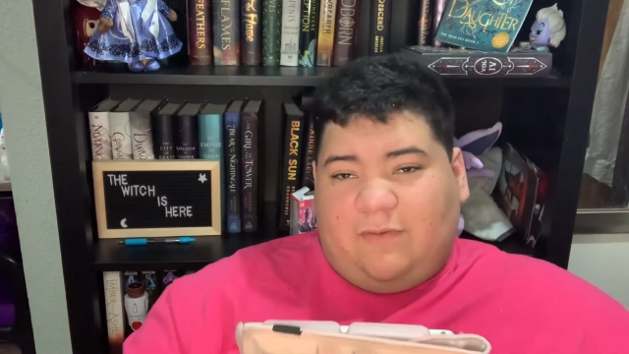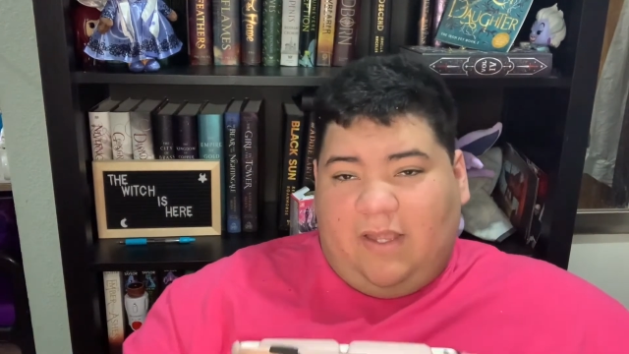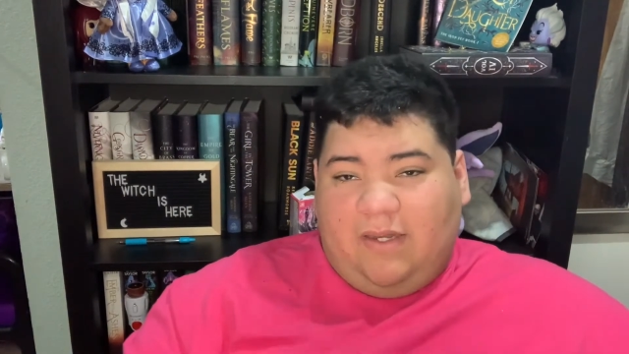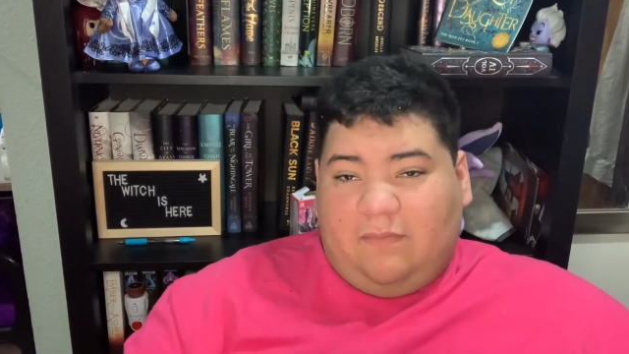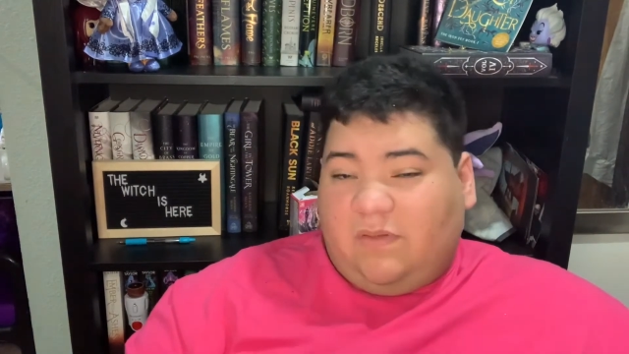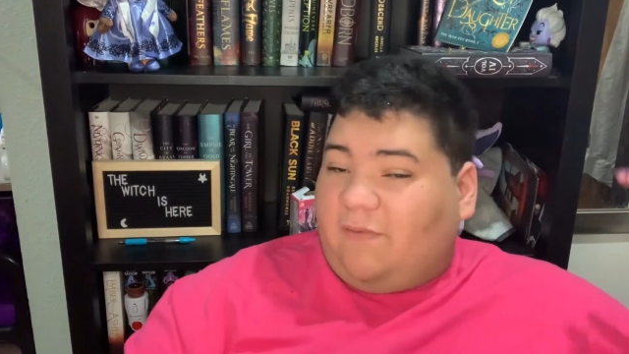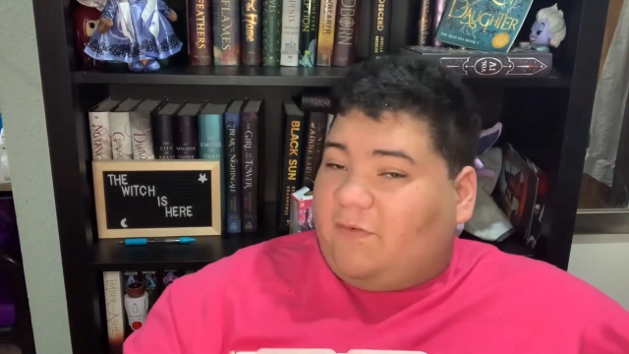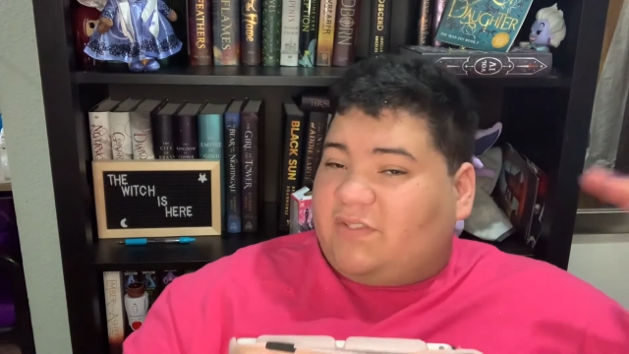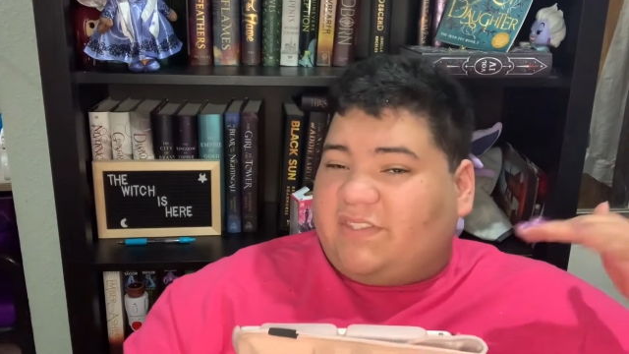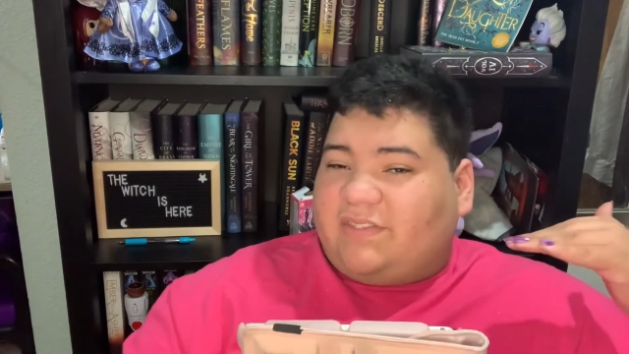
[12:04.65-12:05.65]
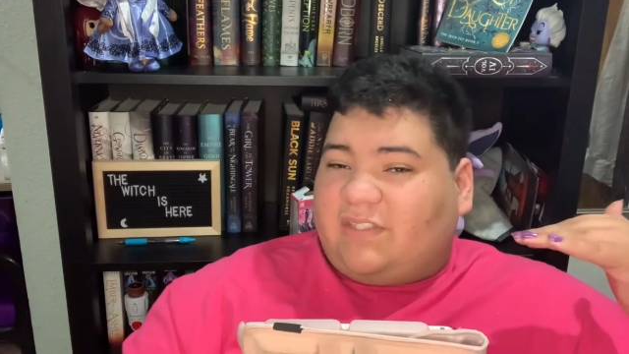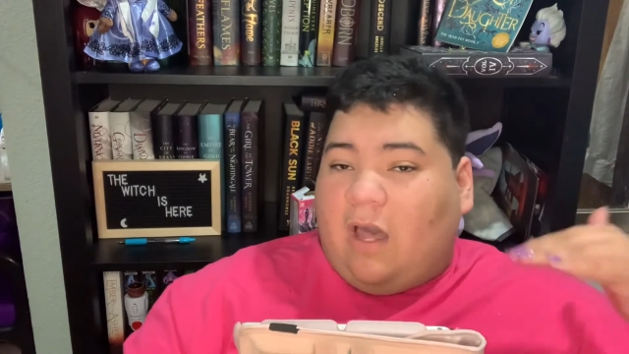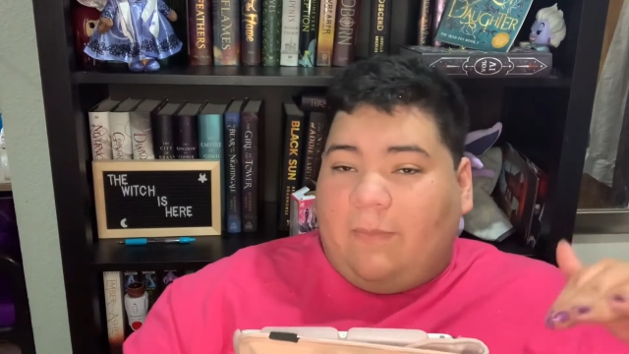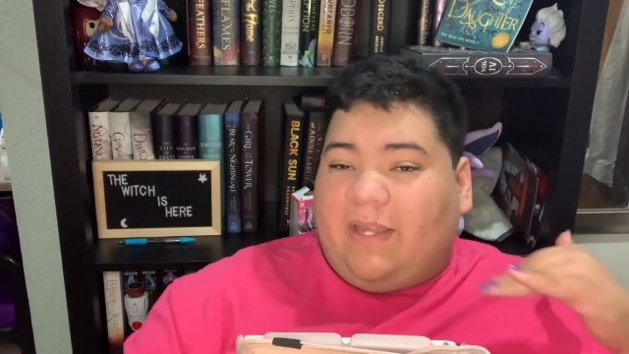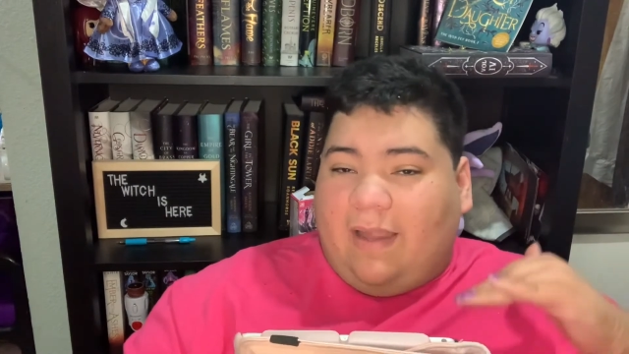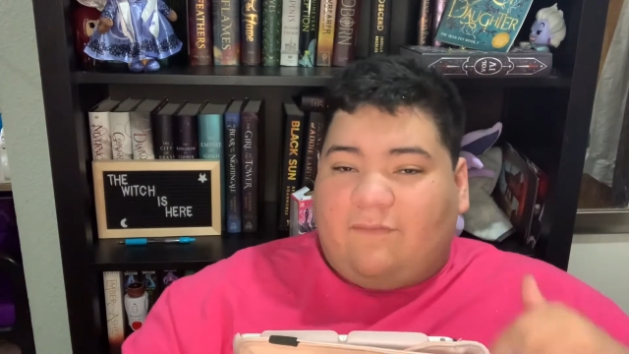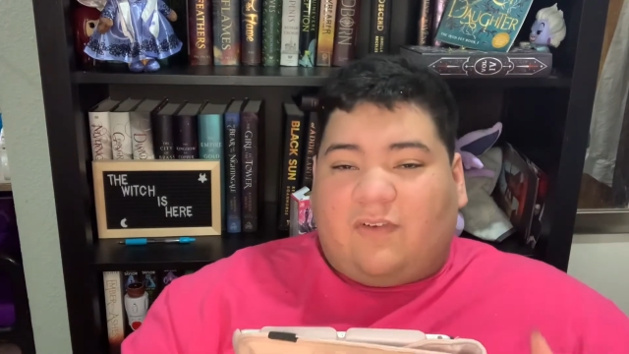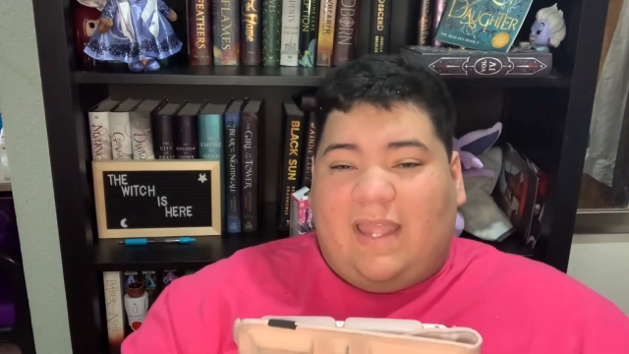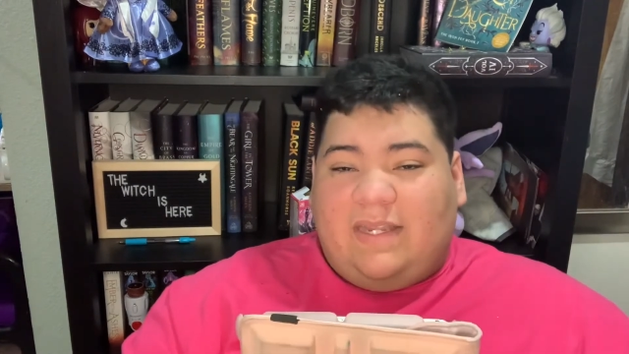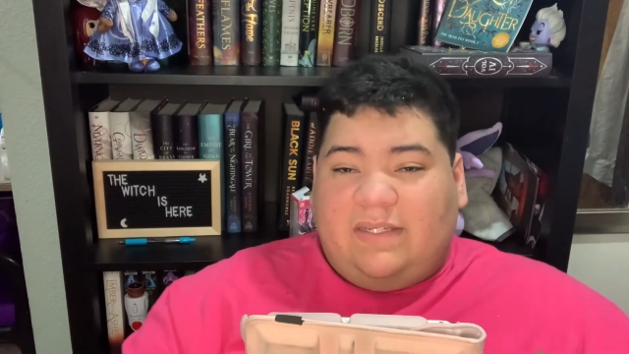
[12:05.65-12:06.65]
run was the first comic I've
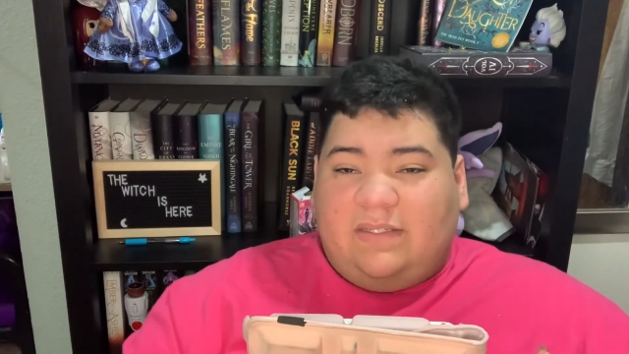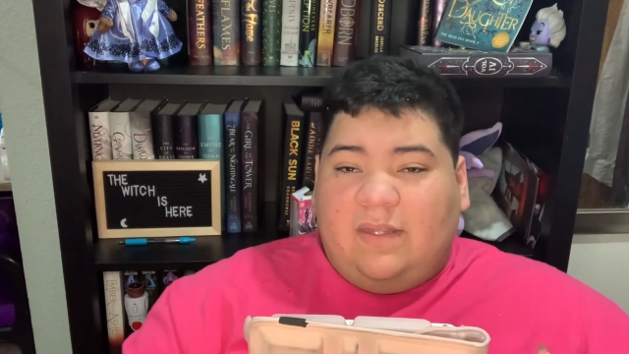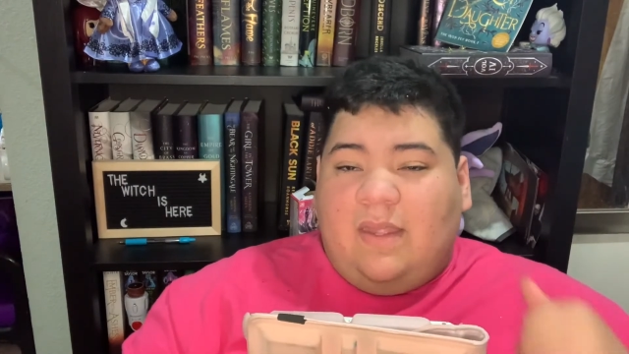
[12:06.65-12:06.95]
read.